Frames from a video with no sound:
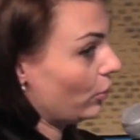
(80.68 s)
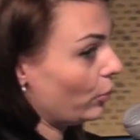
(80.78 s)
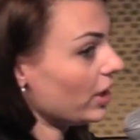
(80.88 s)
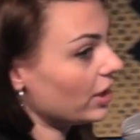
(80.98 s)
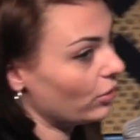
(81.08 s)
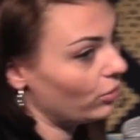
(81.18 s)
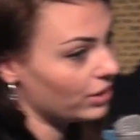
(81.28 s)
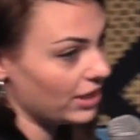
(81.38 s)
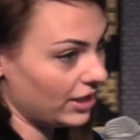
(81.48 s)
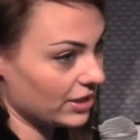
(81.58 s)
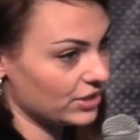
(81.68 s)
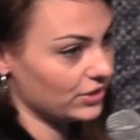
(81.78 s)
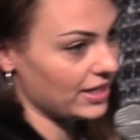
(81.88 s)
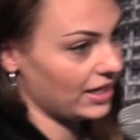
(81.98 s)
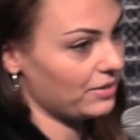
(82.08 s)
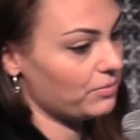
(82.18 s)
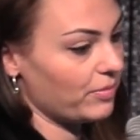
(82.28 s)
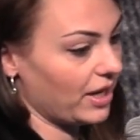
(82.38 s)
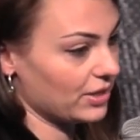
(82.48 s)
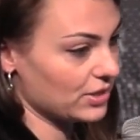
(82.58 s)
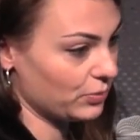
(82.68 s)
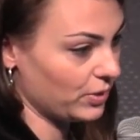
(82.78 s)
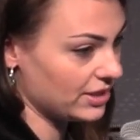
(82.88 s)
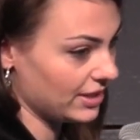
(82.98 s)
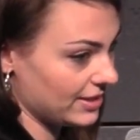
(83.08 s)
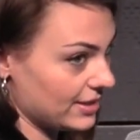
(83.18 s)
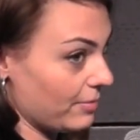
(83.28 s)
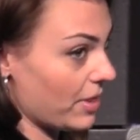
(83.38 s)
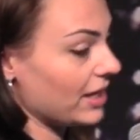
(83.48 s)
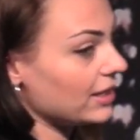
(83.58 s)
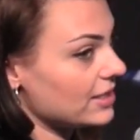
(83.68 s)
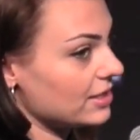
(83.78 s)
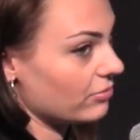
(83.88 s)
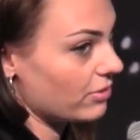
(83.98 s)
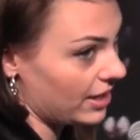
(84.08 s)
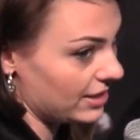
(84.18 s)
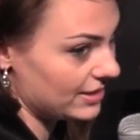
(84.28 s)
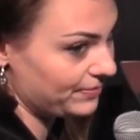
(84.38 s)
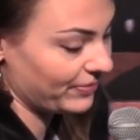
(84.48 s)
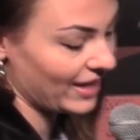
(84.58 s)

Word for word: we are all here today because we did some things right.